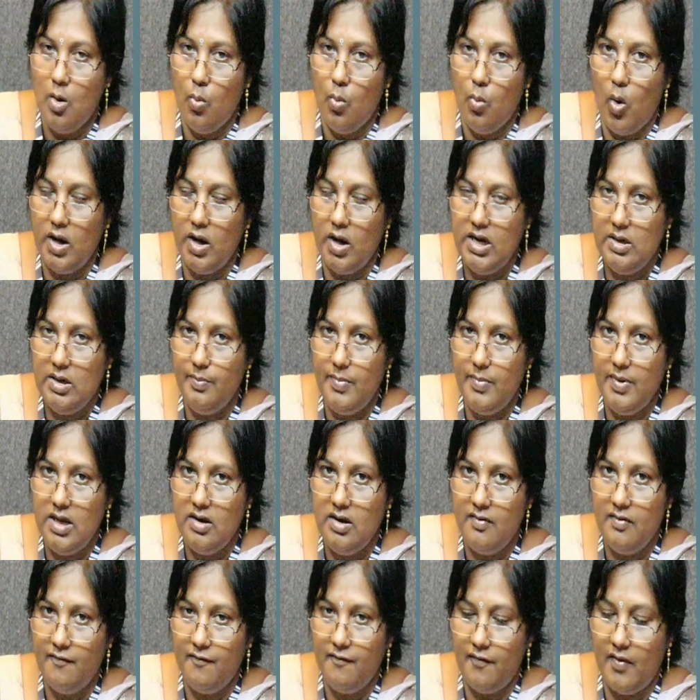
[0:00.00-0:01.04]
What it
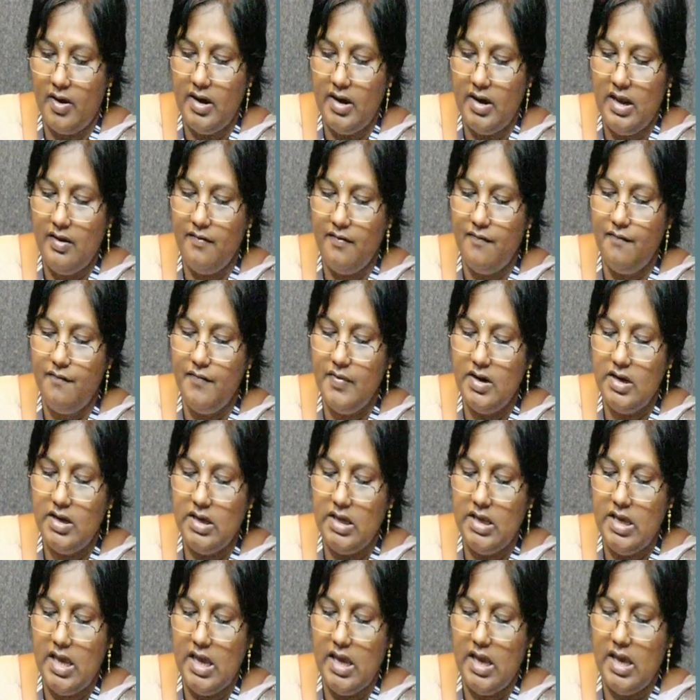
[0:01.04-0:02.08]
means, for
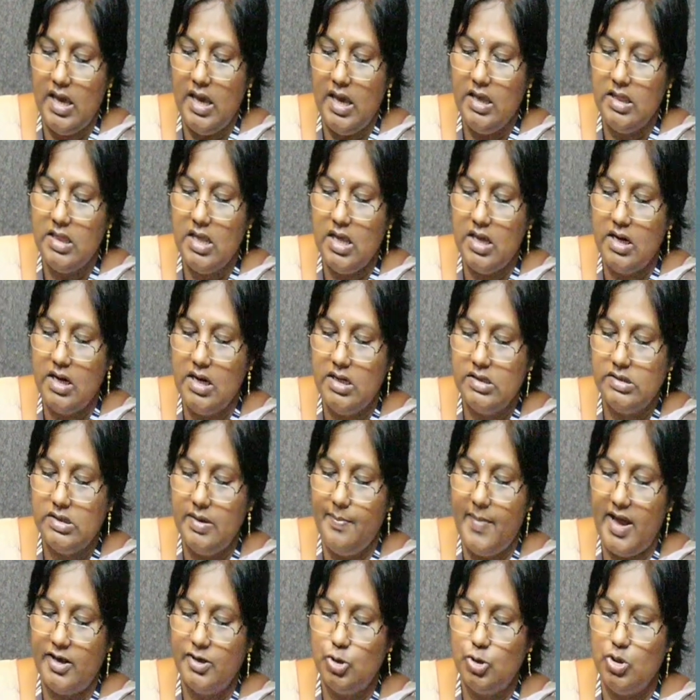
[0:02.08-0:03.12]
every A there is a
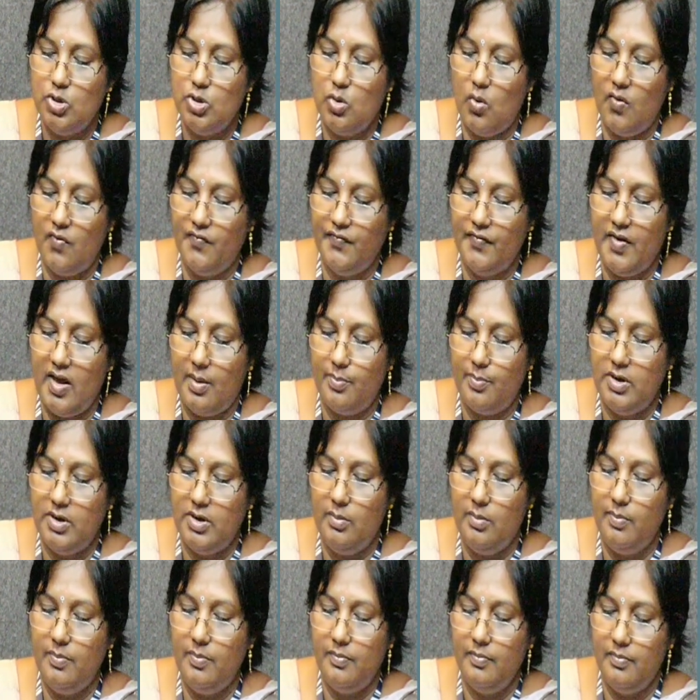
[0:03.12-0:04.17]
matching of capital
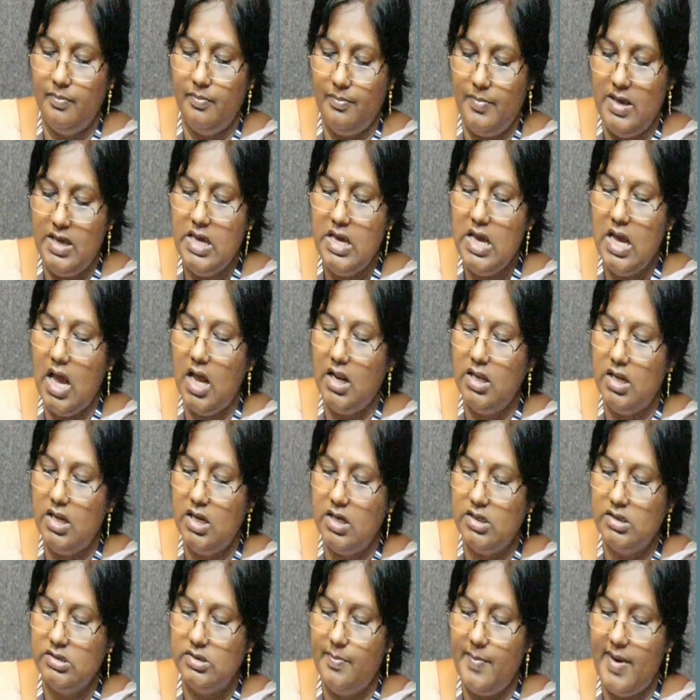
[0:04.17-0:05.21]
B and there
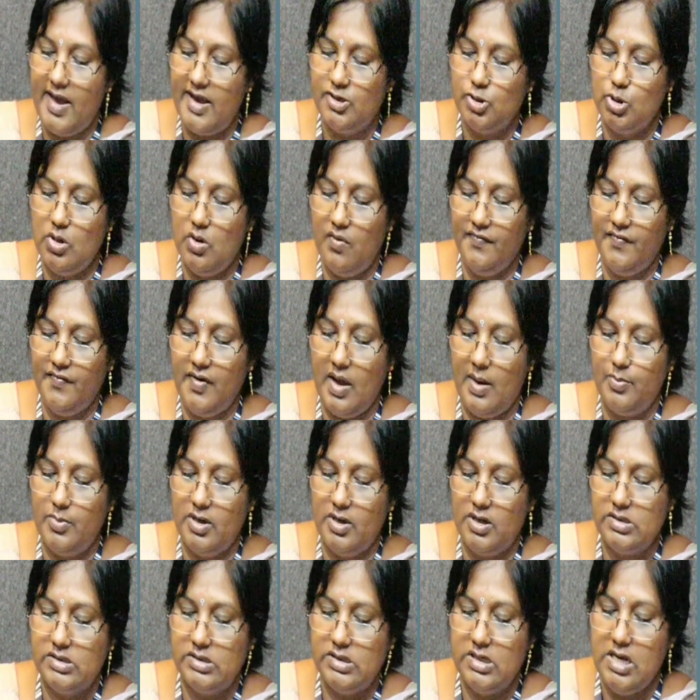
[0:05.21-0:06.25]
is a matching of
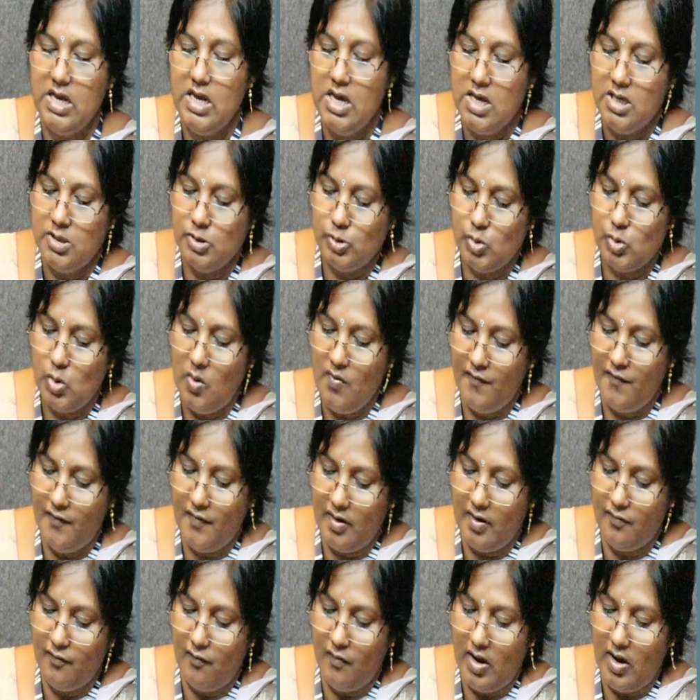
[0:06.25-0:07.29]
capital C. So
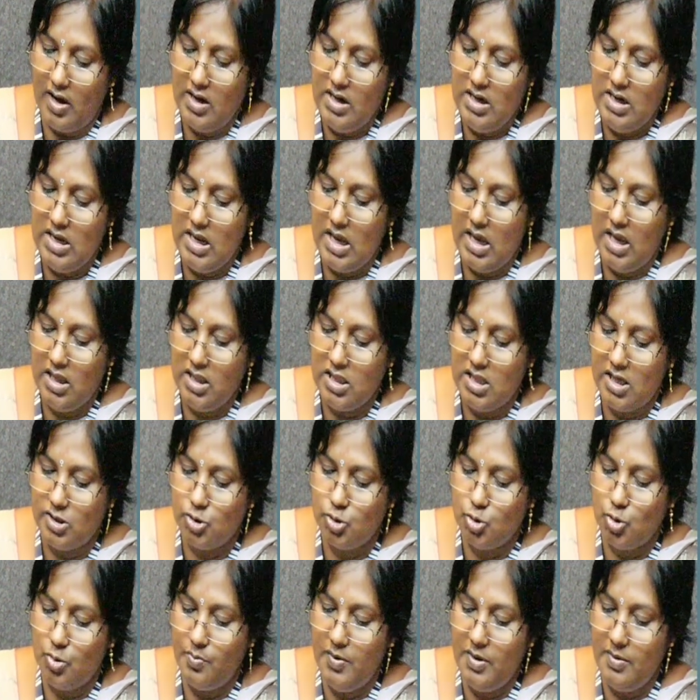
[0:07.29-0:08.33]
for one A there
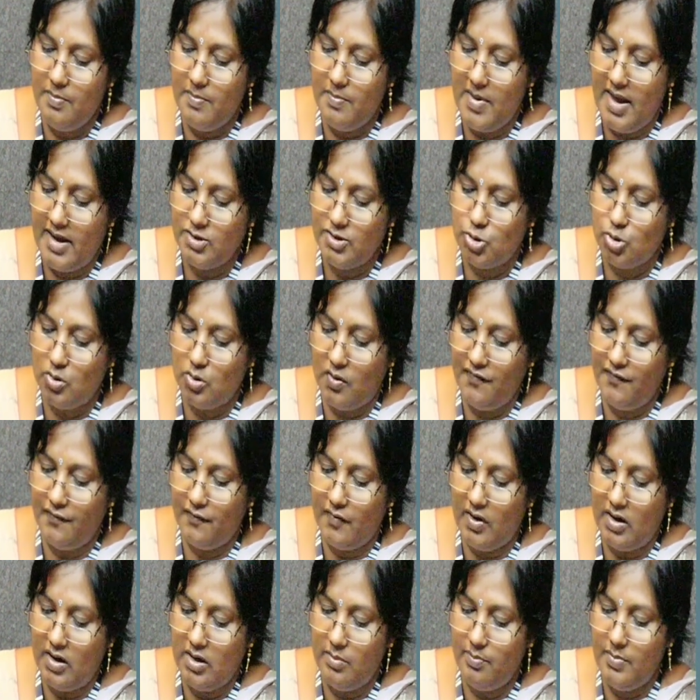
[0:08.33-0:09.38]
should be match of
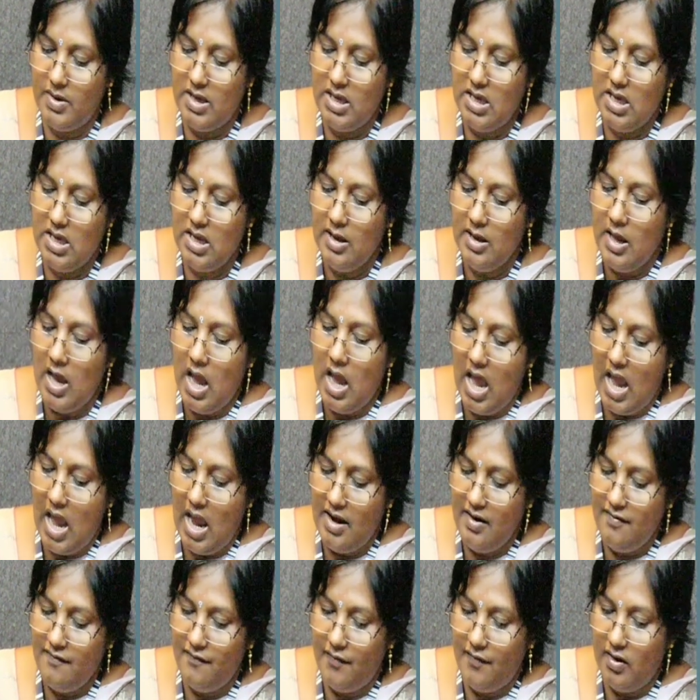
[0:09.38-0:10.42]
one B,
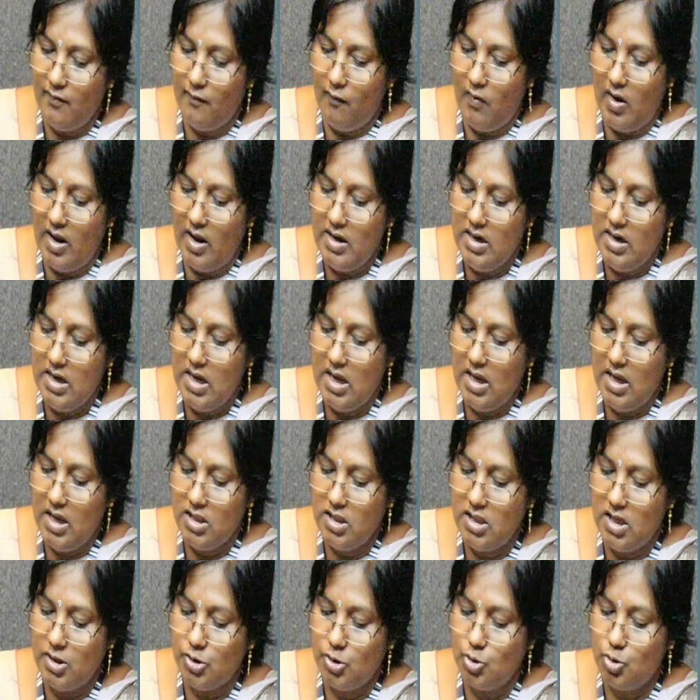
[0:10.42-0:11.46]
and for one A
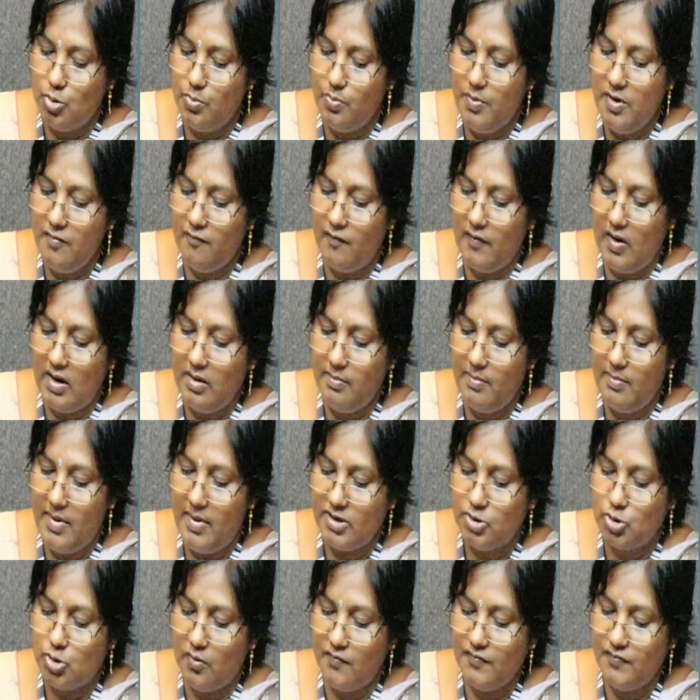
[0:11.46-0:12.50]
there should be one
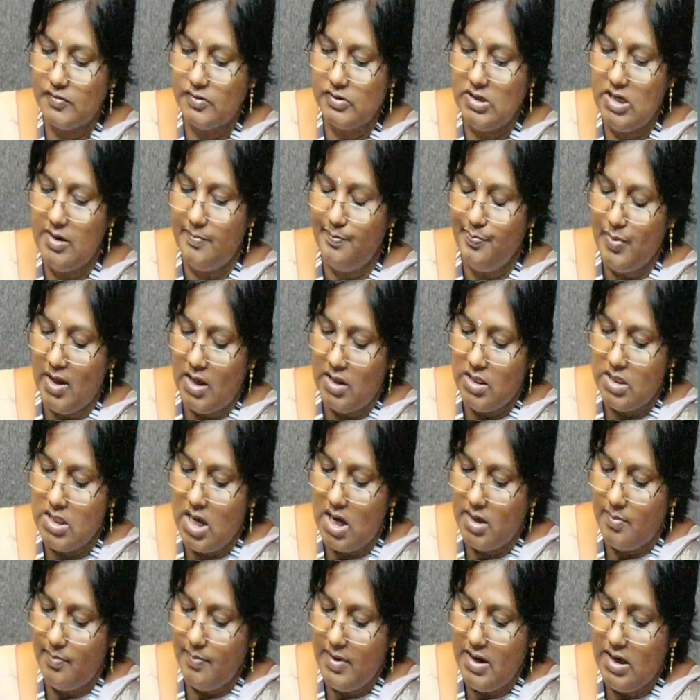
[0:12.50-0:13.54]
match of C.
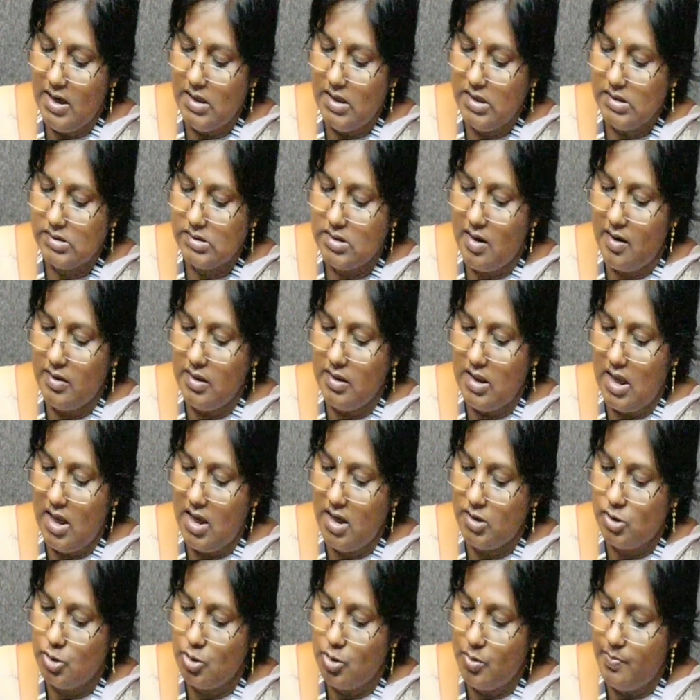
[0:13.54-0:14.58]
That means
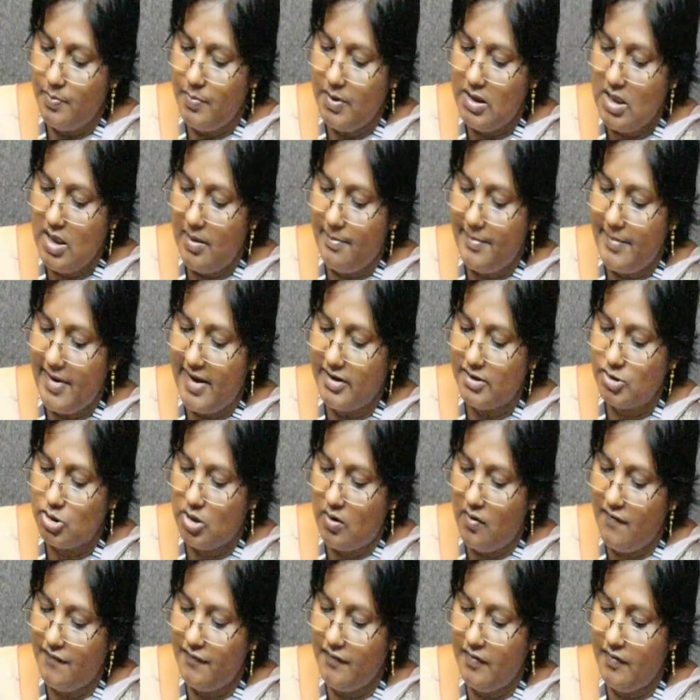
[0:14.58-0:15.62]
there should be the match
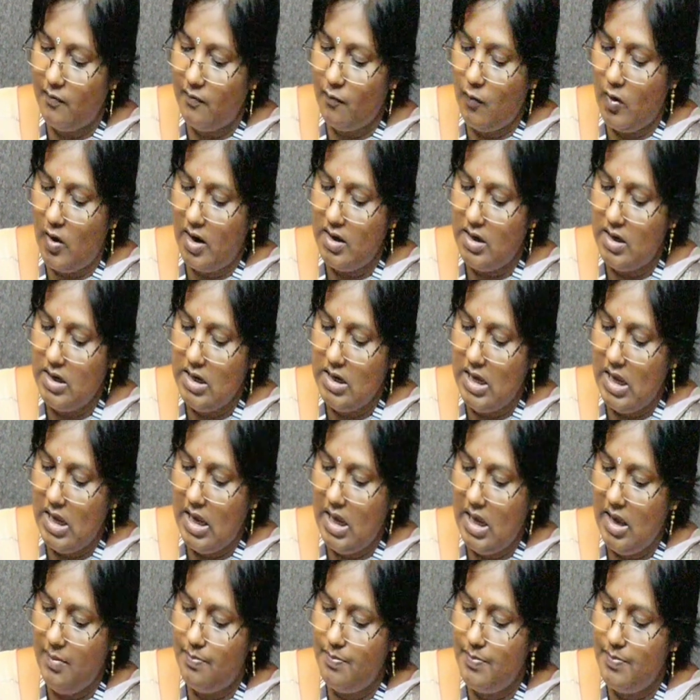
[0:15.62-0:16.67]
of one
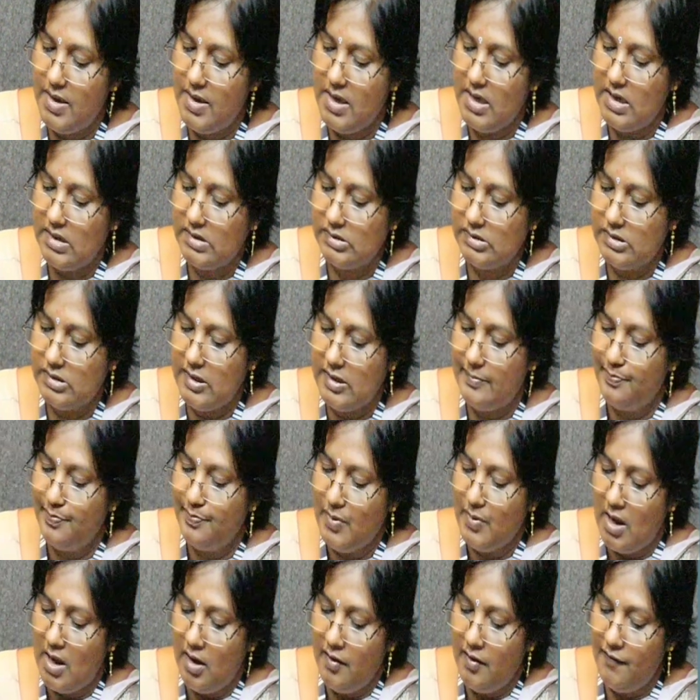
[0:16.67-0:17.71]
A, B, C.
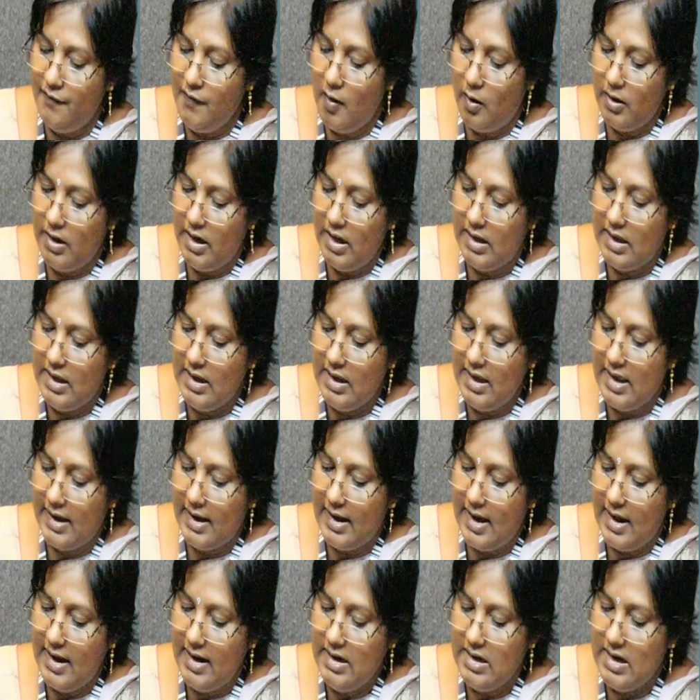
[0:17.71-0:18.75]
If you are taking
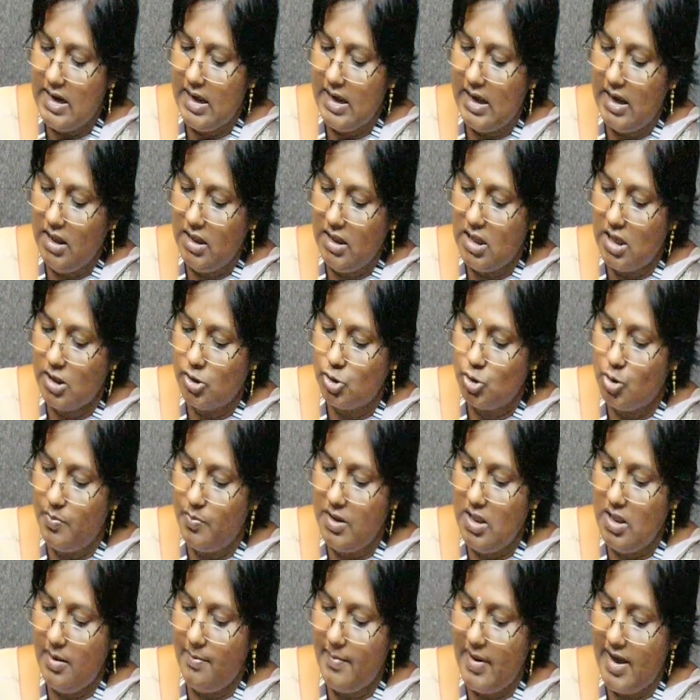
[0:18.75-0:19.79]
again A, there should be
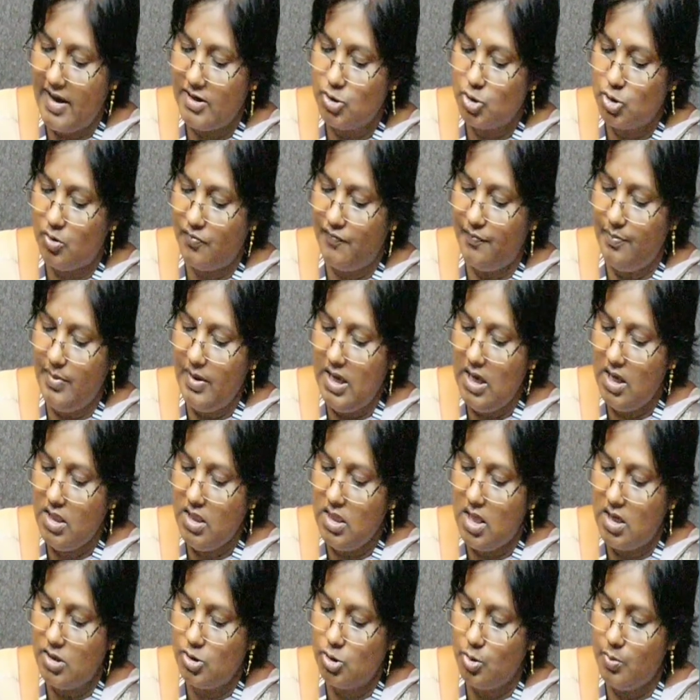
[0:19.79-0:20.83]
the match of B,
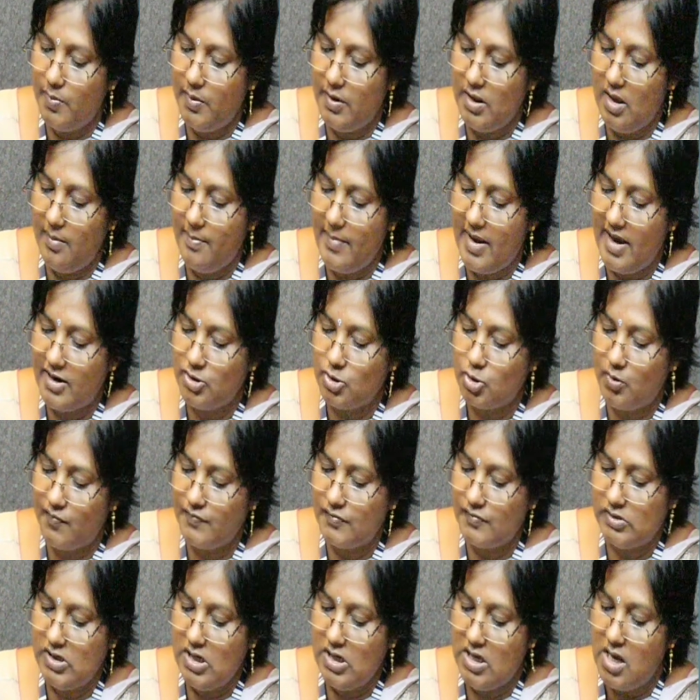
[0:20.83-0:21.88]
there should be the match of
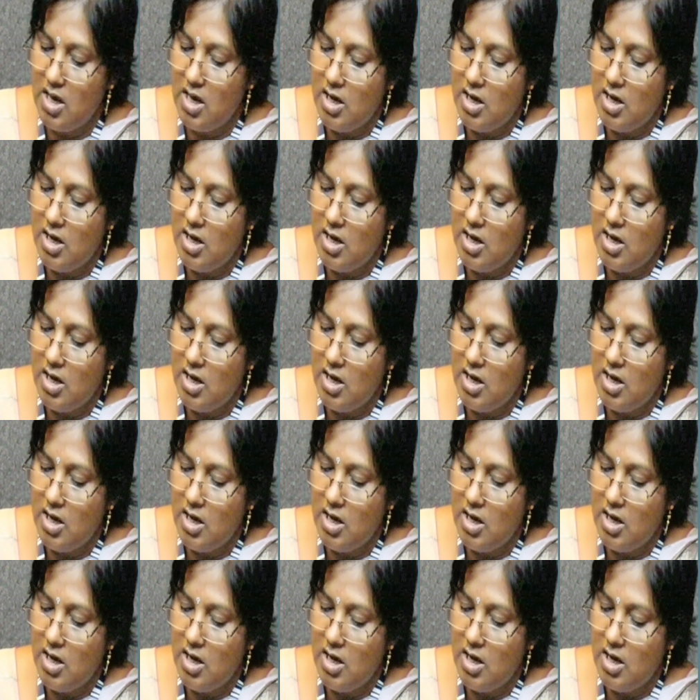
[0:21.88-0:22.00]
C.